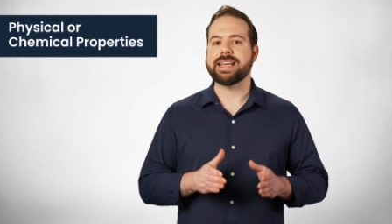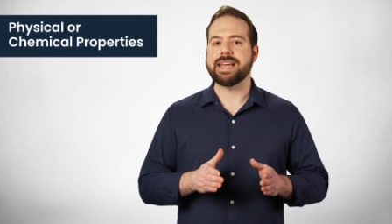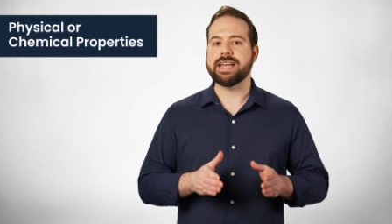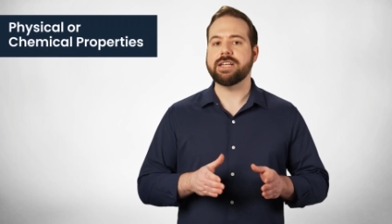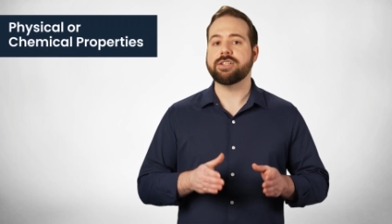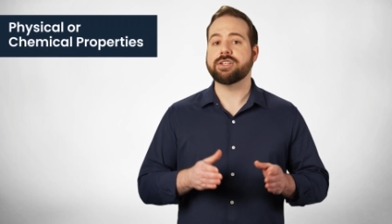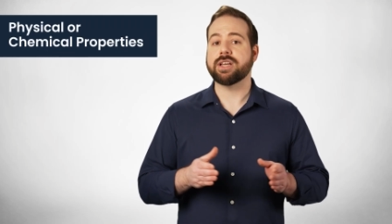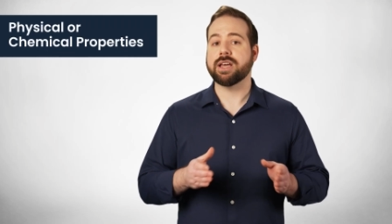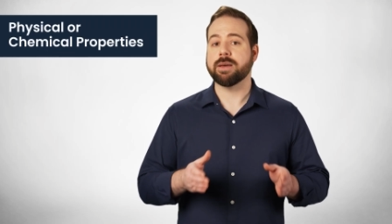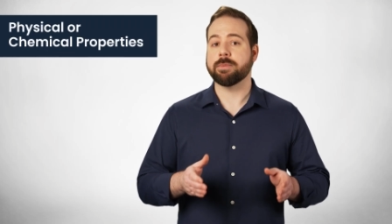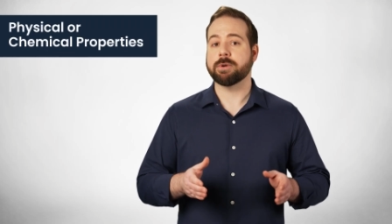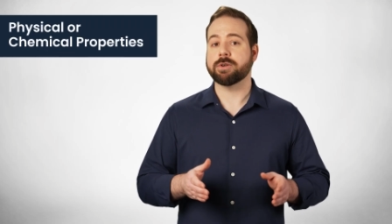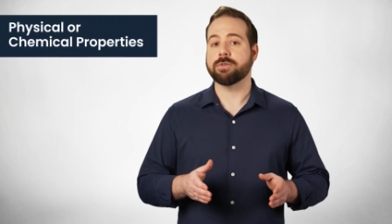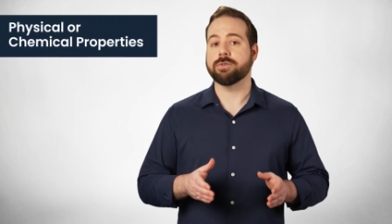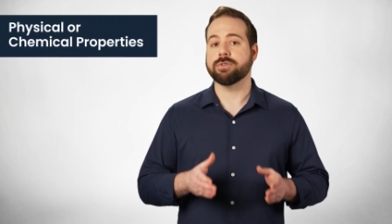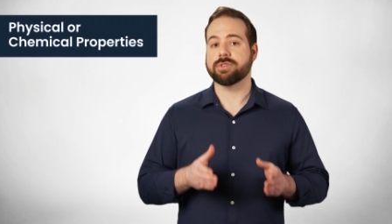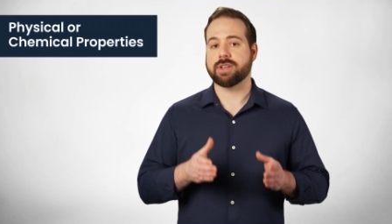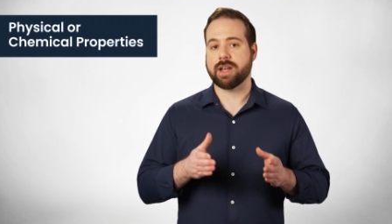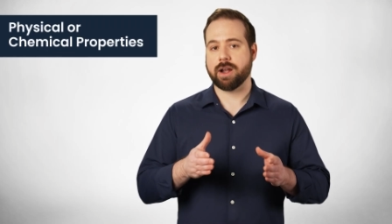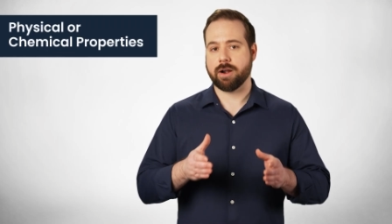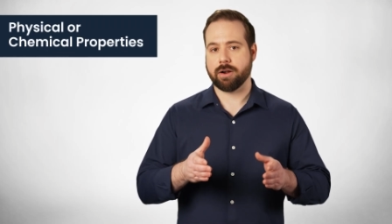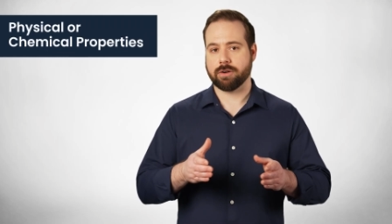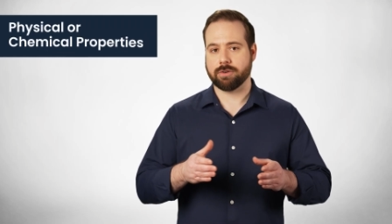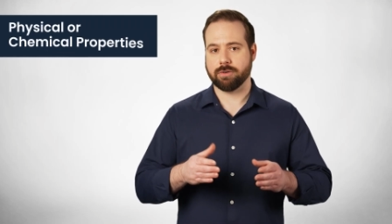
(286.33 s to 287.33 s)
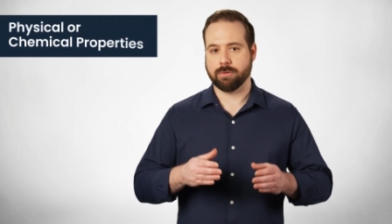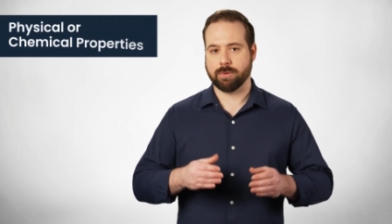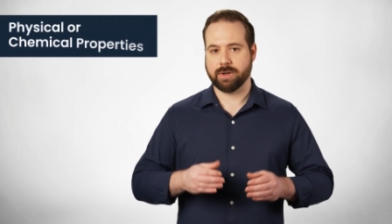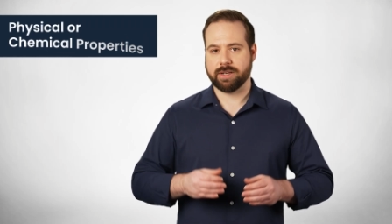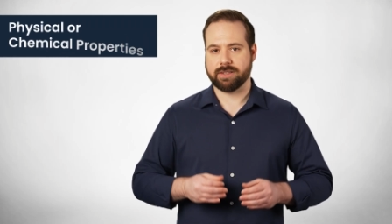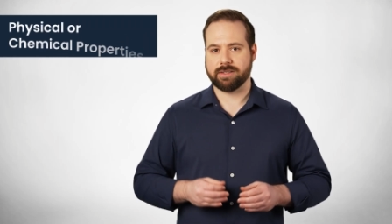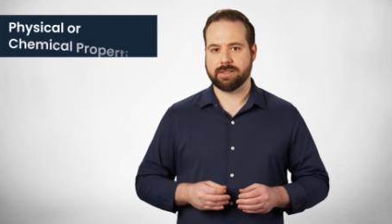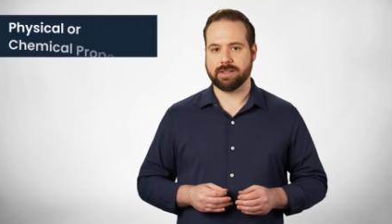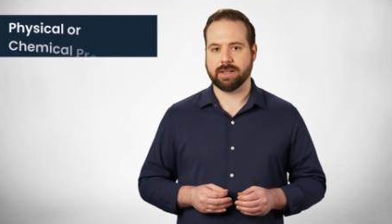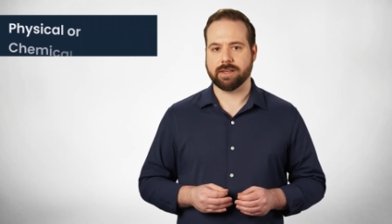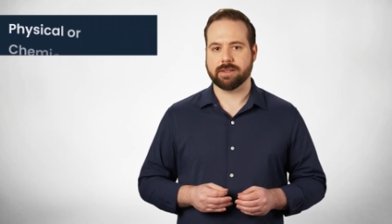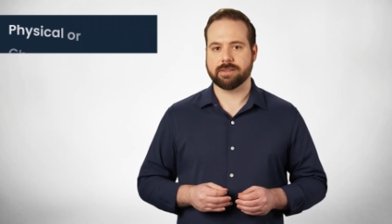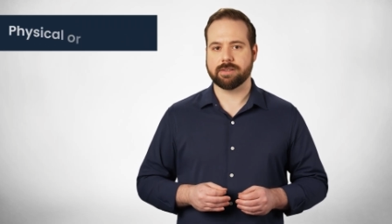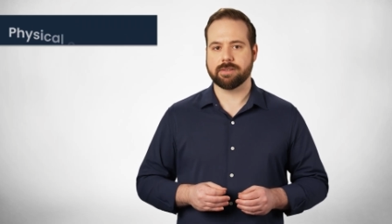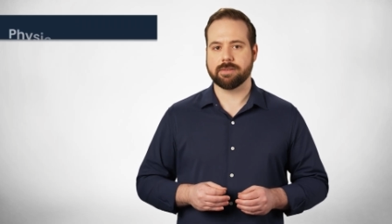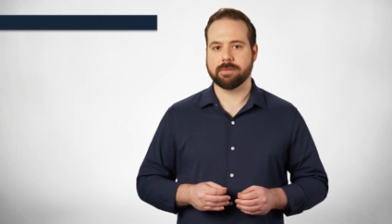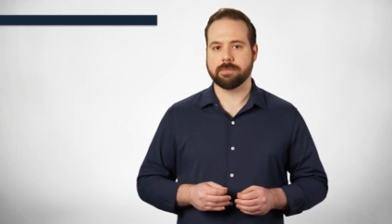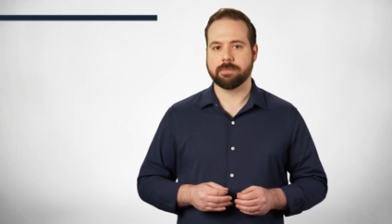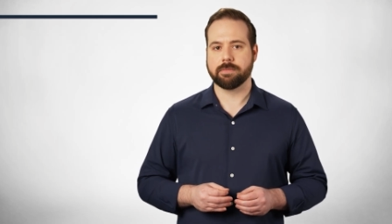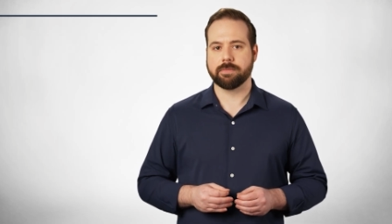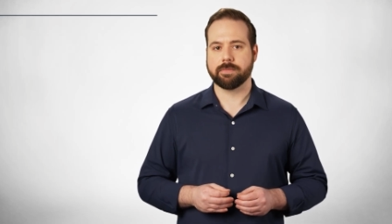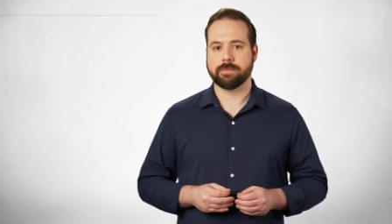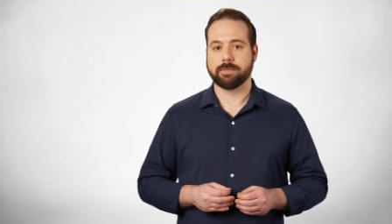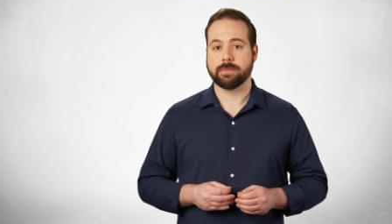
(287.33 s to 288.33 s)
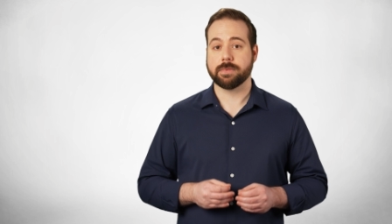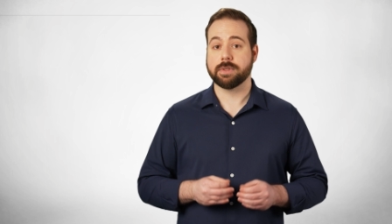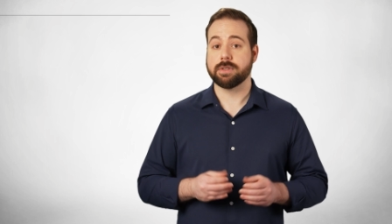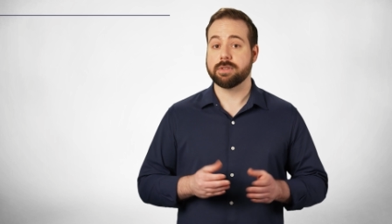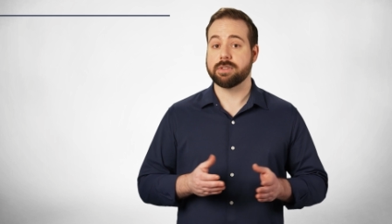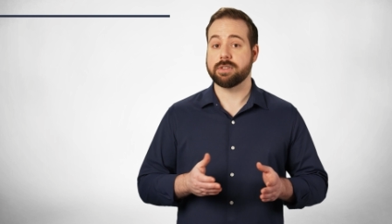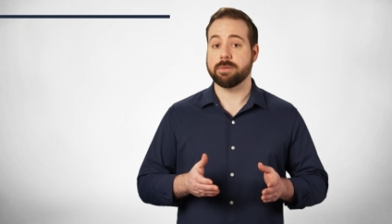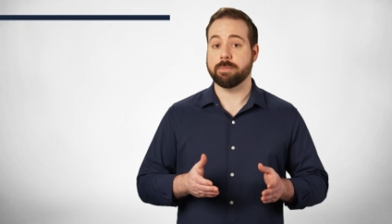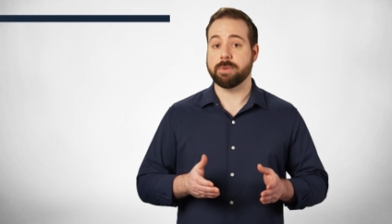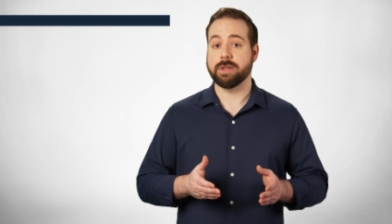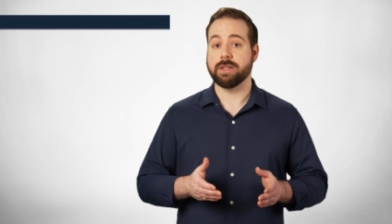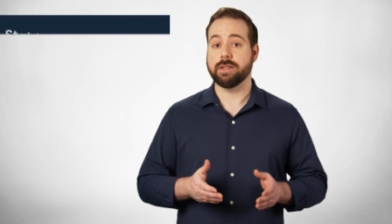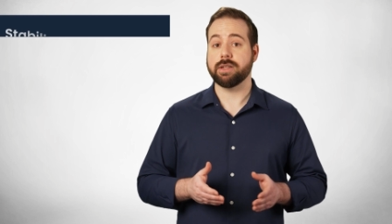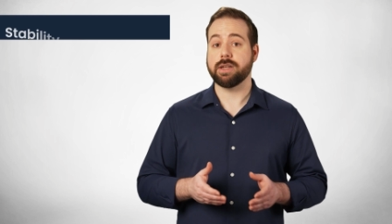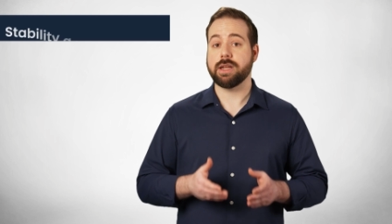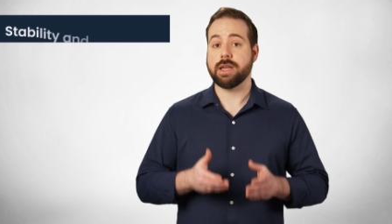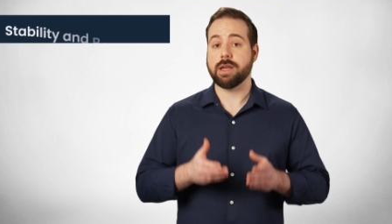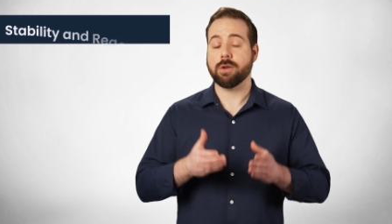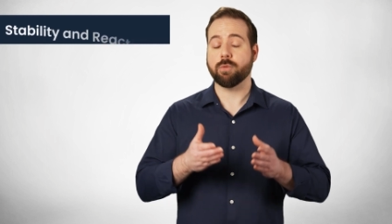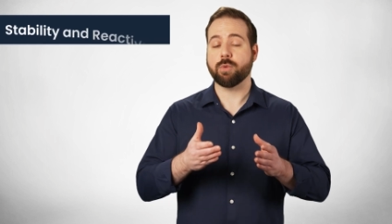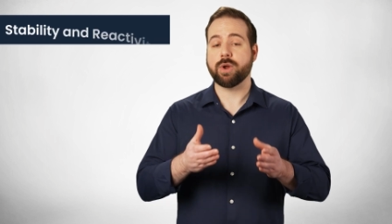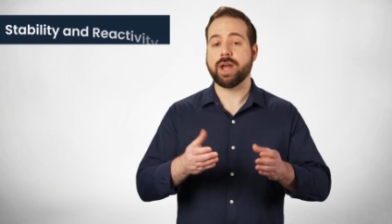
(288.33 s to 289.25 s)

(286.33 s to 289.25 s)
each chemical's characteristics, stability and